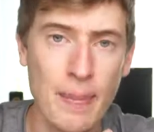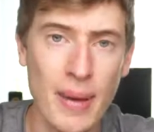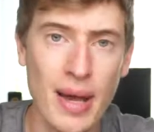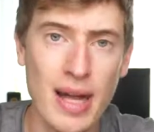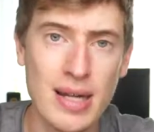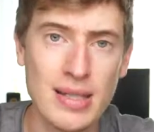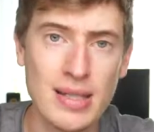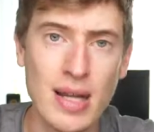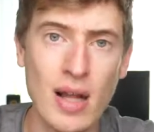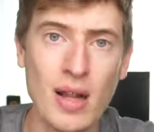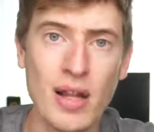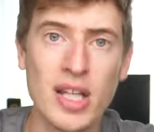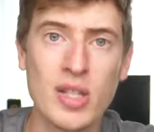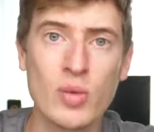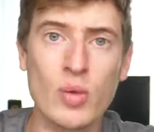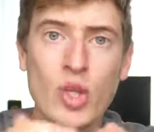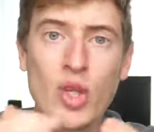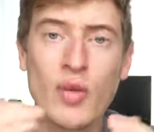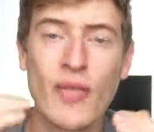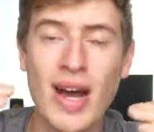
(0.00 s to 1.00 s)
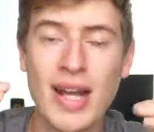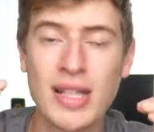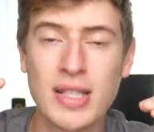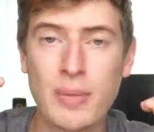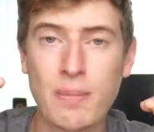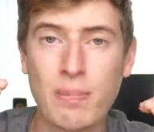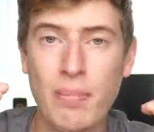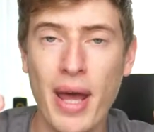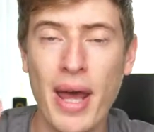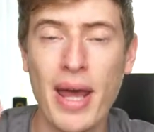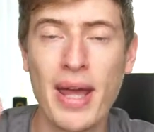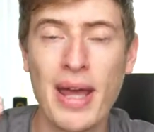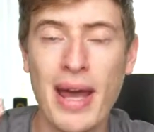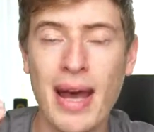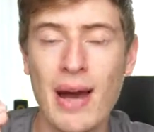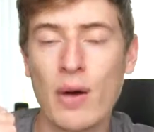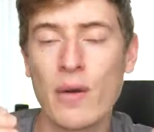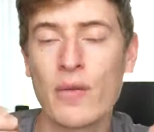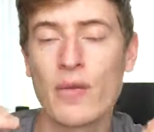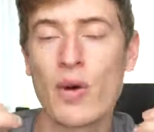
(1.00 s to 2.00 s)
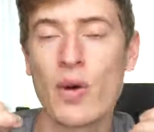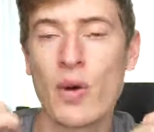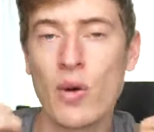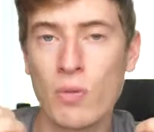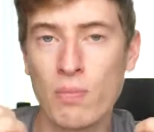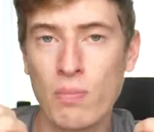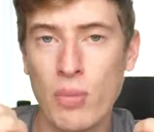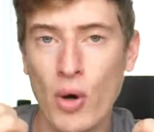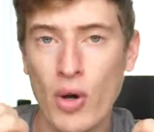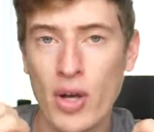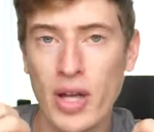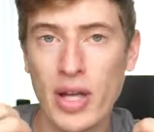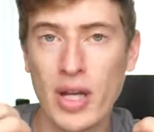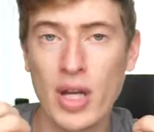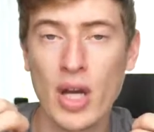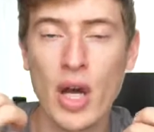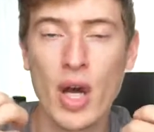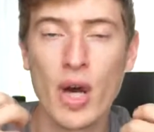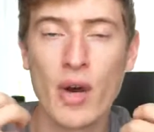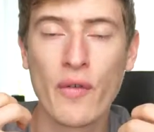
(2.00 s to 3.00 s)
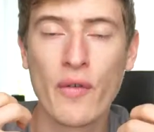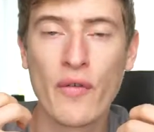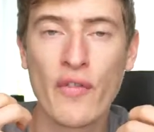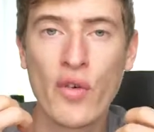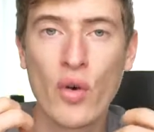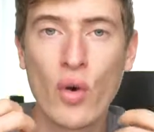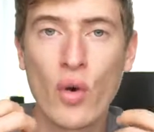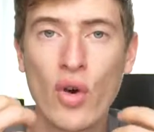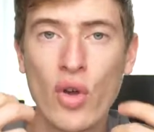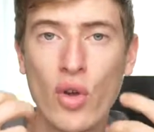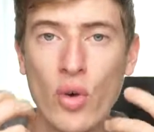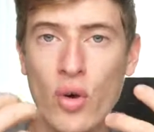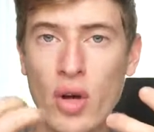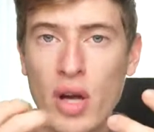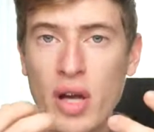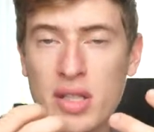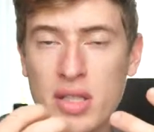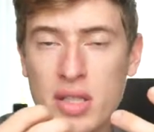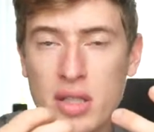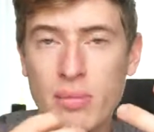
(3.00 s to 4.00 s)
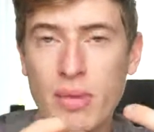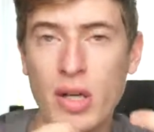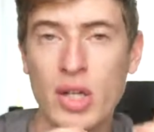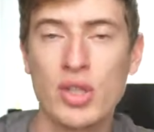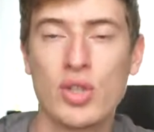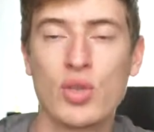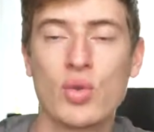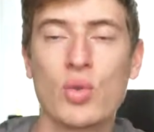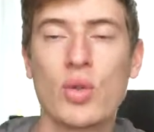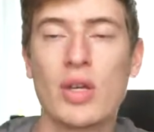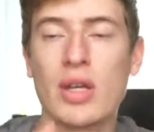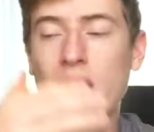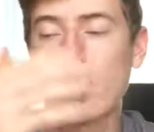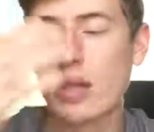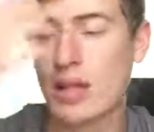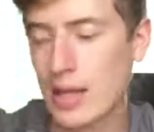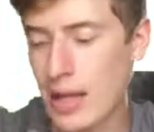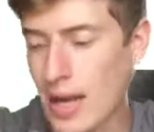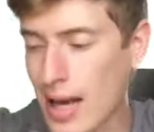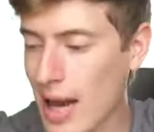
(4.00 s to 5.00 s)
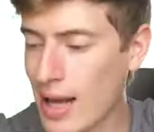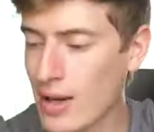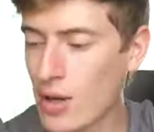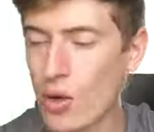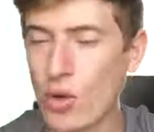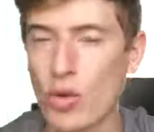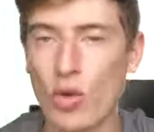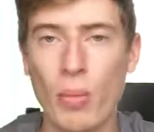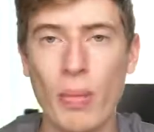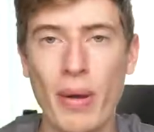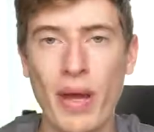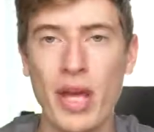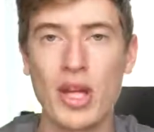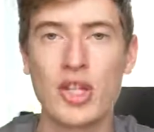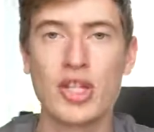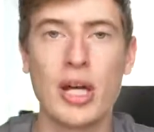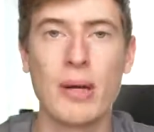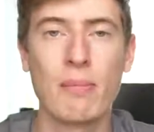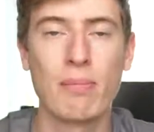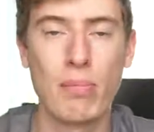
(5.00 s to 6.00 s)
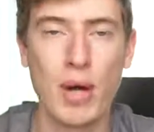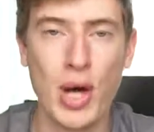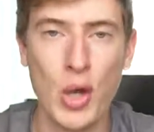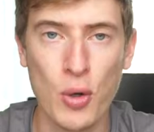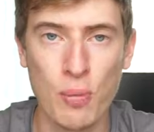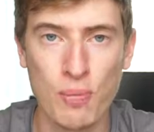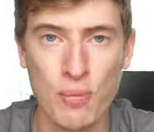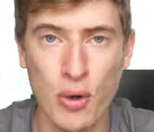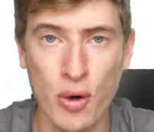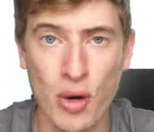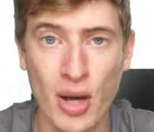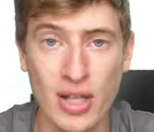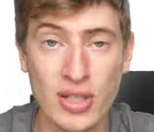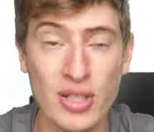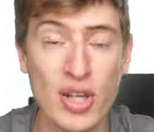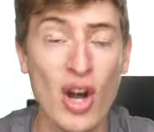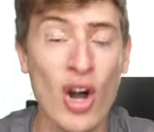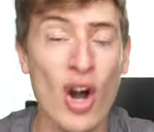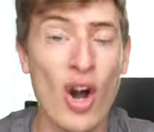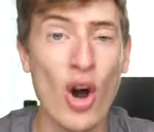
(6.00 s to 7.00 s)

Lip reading: a paid sale is when you've had to pay out of your own pocket for your customer to land on your page and buy your product.